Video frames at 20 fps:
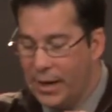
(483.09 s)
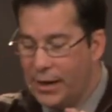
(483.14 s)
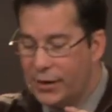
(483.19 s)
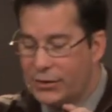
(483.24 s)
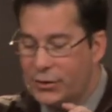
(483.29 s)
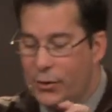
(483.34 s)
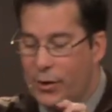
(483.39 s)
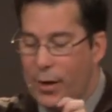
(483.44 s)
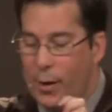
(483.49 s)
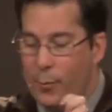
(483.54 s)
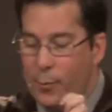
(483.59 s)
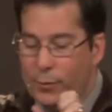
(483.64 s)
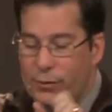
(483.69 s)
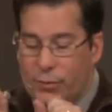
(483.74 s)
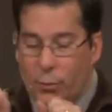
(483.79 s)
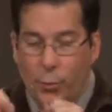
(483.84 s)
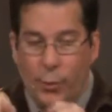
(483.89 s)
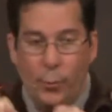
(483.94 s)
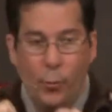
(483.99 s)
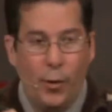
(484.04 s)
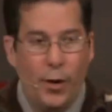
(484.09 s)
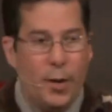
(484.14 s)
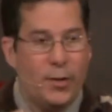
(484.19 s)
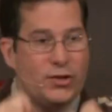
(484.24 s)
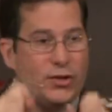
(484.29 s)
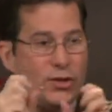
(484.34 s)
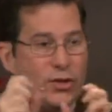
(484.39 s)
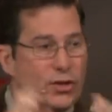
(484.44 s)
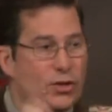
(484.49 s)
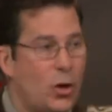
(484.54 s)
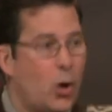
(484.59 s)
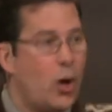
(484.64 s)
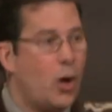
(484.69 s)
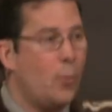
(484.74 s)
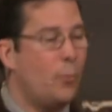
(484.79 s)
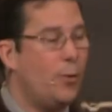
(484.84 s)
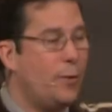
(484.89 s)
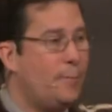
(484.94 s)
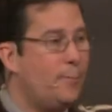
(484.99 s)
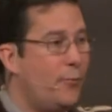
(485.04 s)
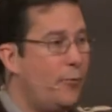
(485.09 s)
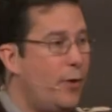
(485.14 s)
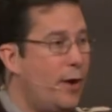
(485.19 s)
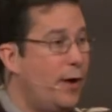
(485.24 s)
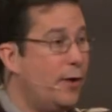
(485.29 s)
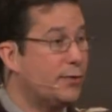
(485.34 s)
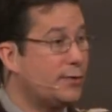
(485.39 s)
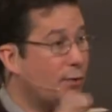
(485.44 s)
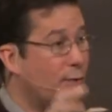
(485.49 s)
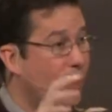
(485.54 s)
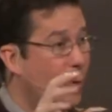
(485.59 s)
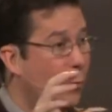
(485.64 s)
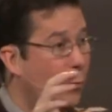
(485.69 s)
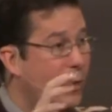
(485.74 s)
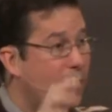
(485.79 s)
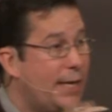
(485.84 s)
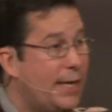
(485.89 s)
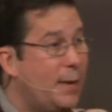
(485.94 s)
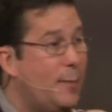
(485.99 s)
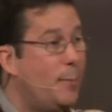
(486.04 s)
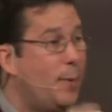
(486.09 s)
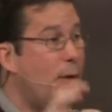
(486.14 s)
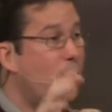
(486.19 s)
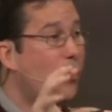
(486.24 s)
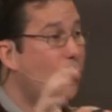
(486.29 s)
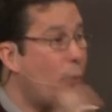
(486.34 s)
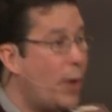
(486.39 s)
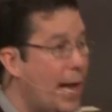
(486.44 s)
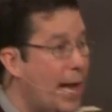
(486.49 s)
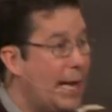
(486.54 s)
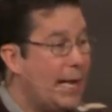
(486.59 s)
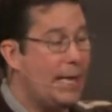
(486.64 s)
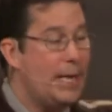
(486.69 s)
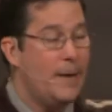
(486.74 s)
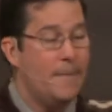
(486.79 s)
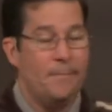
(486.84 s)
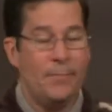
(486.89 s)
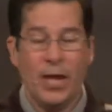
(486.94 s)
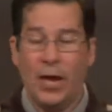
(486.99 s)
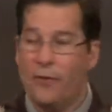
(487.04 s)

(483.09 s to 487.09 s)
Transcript: So, that, so we want to start with prayer so that we can be ready